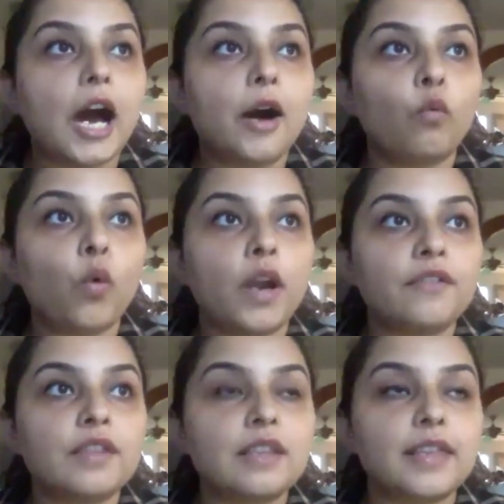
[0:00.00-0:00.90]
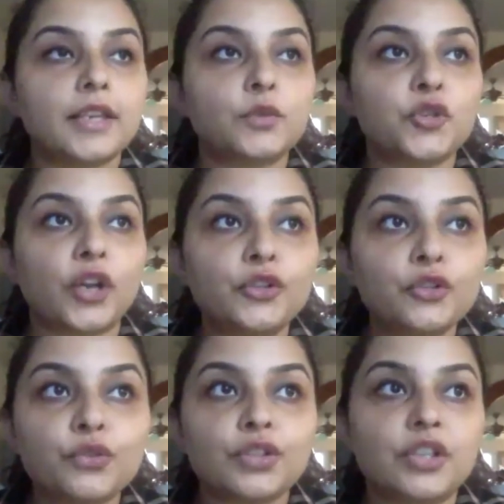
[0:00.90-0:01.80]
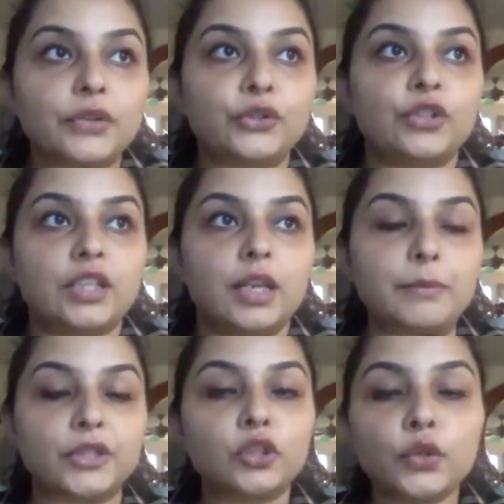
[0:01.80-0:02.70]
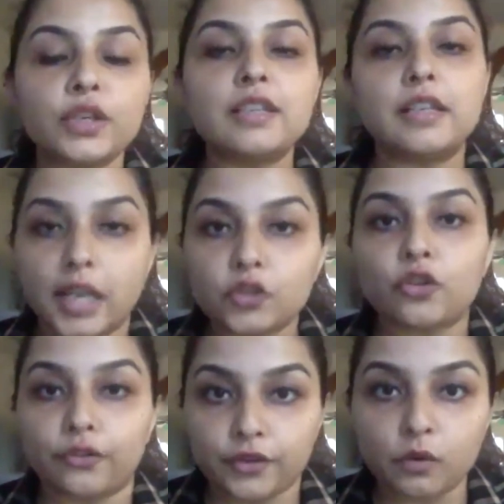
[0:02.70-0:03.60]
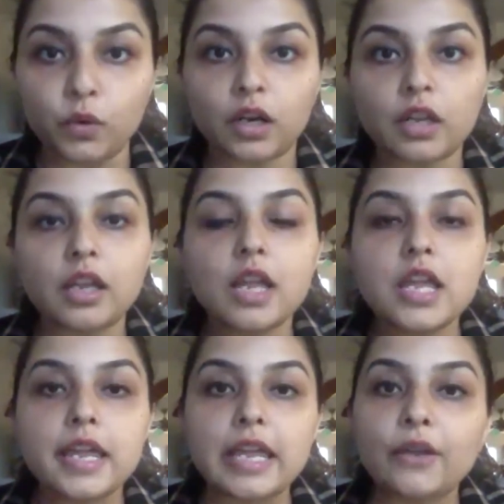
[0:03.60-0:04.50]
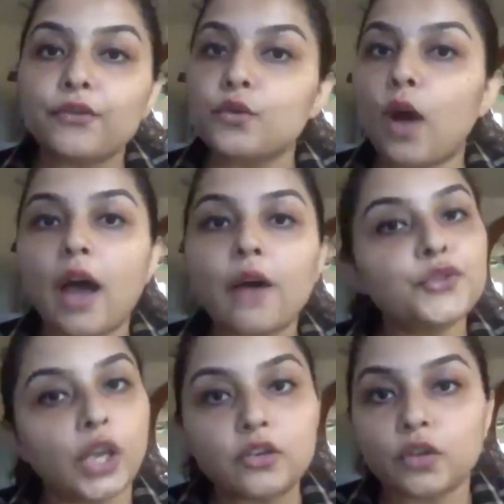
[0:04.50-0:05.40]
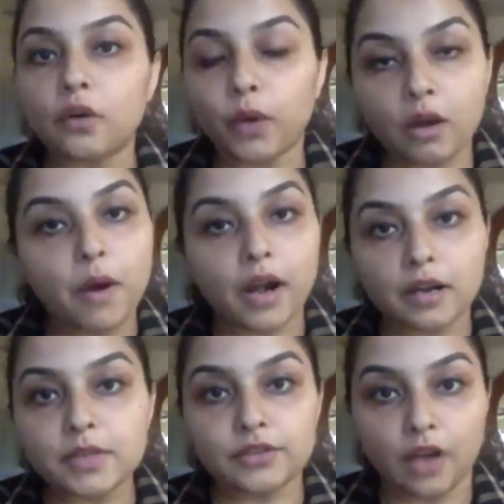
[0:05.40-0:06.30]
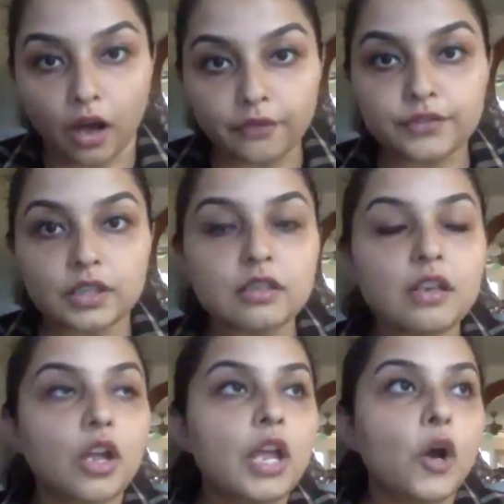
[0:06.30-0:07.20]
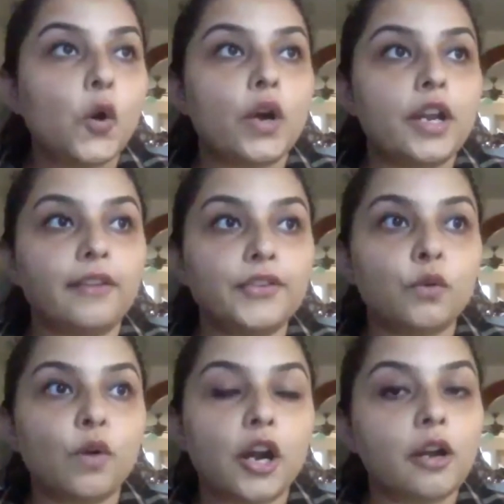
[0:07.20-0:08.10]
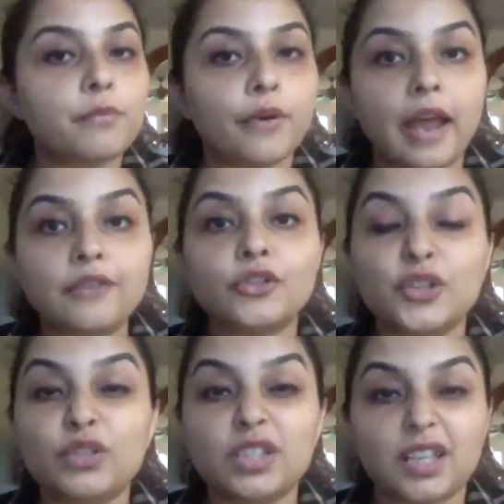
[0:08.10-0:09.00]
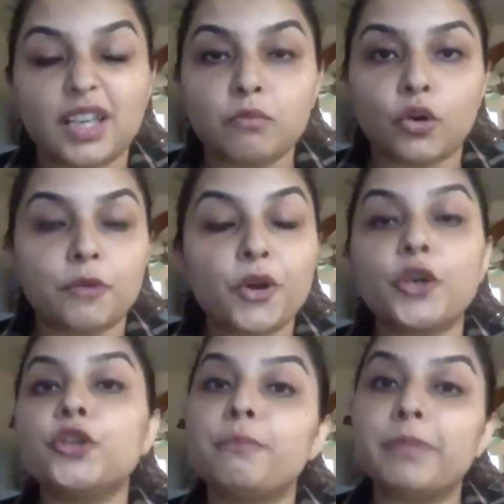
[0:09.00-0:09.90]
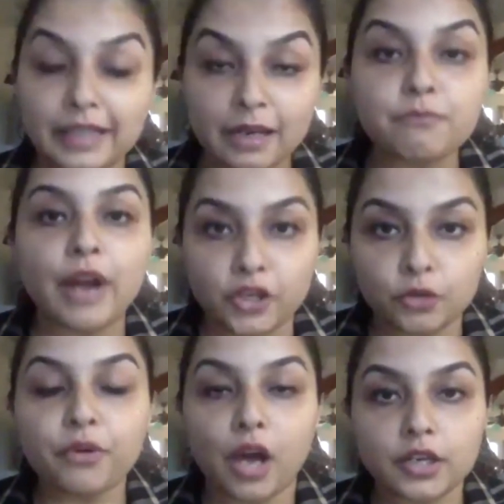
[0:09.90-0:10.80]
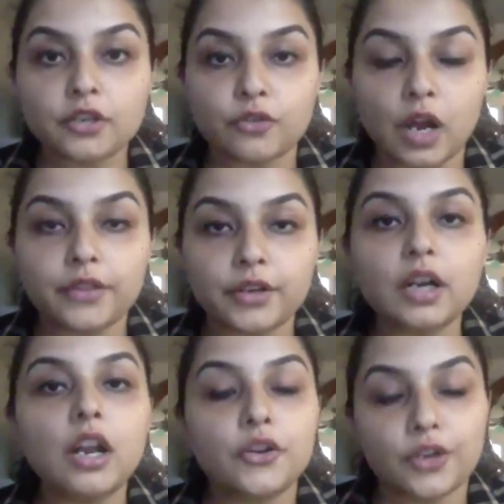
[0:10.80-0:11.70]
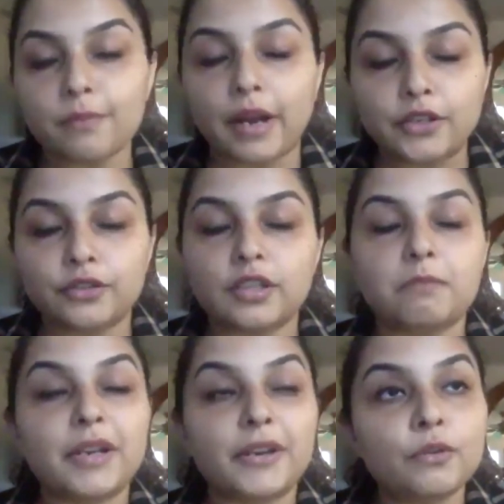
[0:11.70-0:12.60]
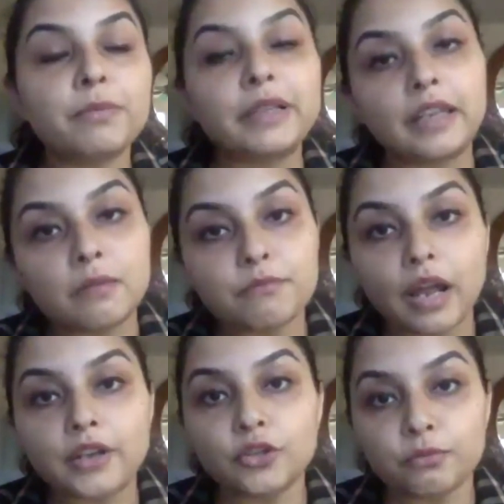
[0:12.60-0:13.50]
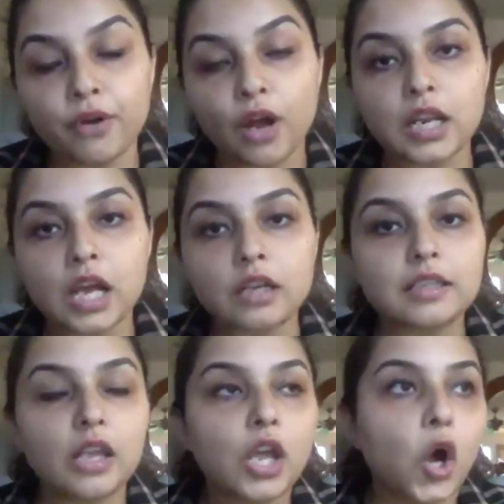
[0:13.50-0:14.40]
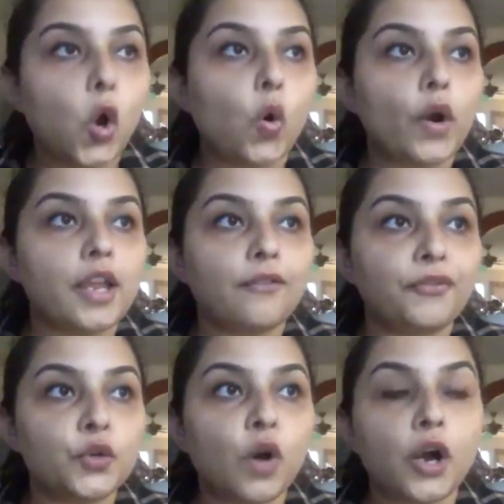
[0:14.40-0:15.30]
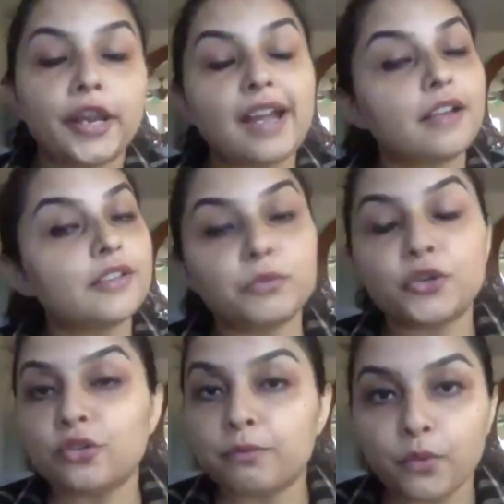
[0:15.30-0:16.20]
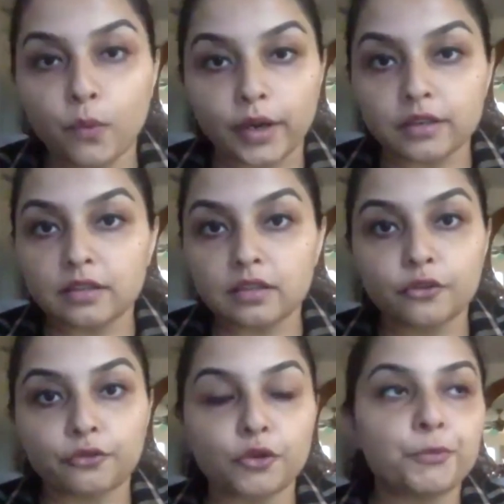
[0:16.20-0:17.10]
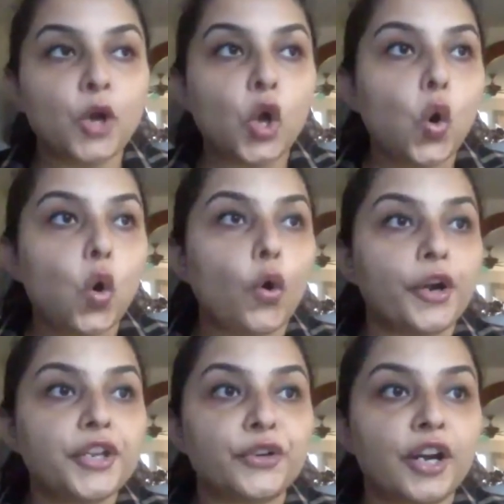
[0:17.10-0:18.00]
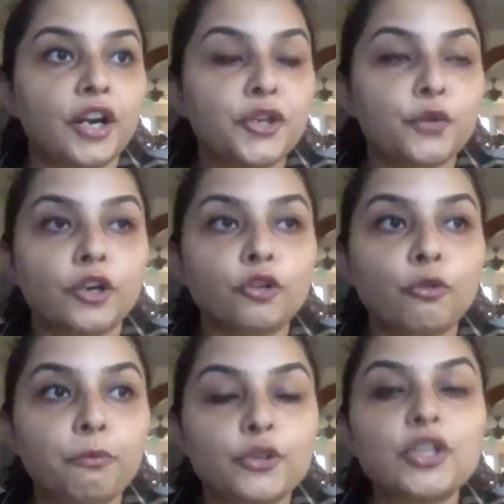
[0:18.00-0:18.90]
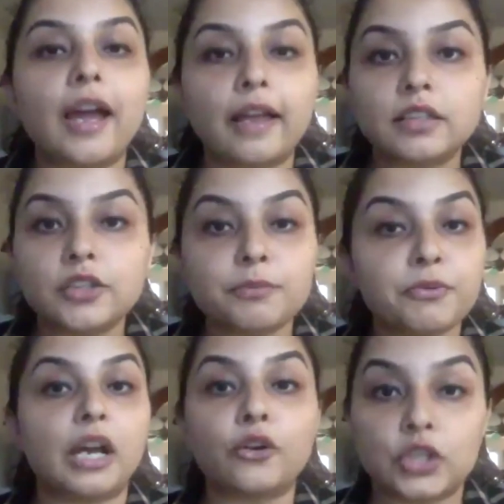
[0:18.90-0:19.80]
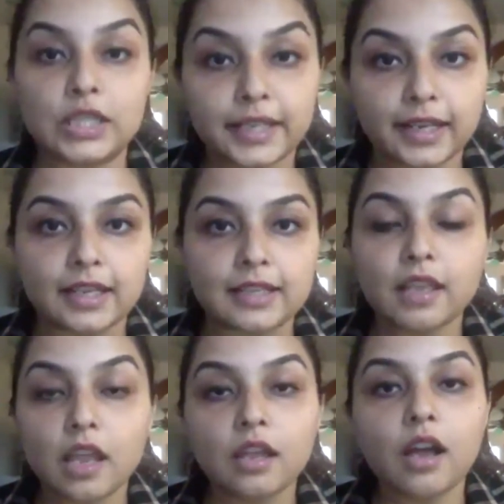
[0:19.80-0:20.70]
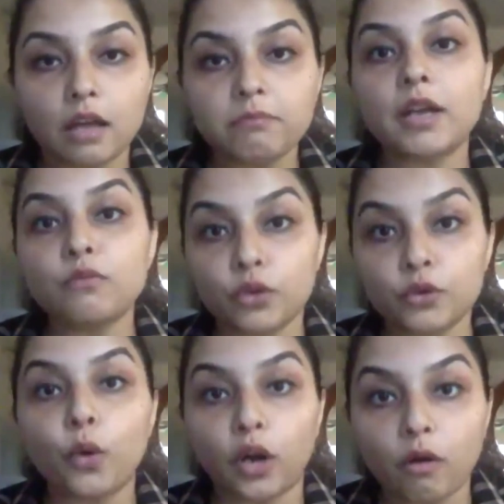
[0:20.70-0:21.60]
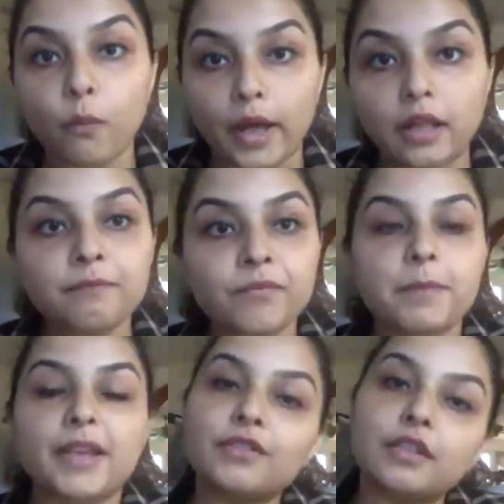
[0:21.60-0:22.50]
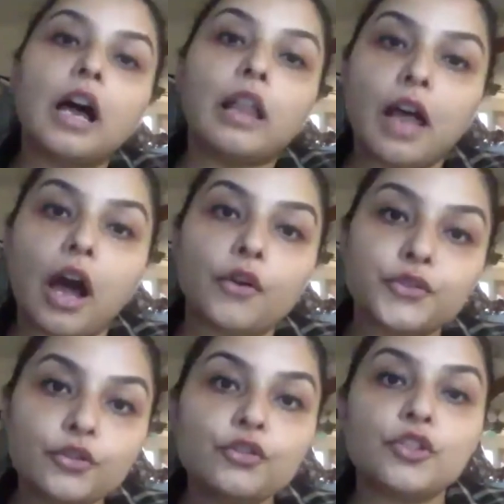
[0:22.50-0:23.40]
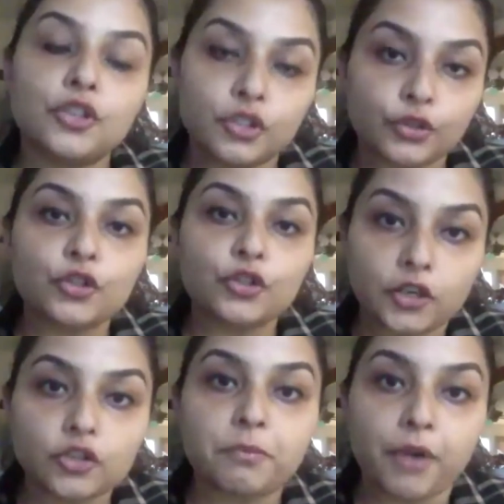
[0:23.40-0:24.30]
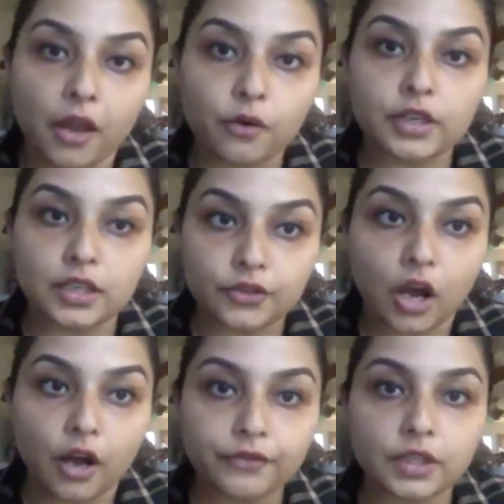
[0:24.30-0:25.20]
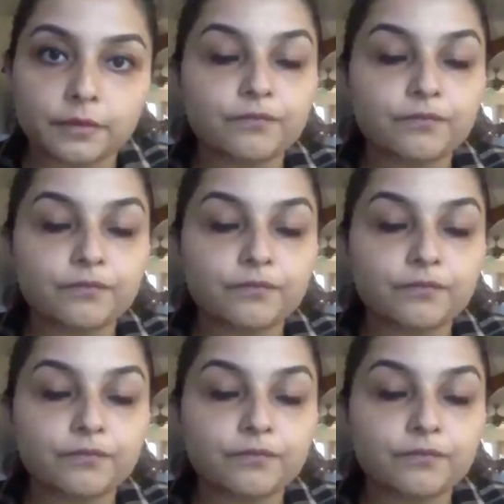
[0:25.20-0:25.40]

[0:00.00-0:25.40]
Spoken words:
One of the things which I suggest to teams is look at the nature of your work. If you have changing requirements often, or if you are a brand new team, or you're building a brand new product, rather, not a brand new team, but if you're building a brand new product, or if you are a customer support group, or you are a group which handles production tickets, Kanban would work well because it allows you to change your priorities often.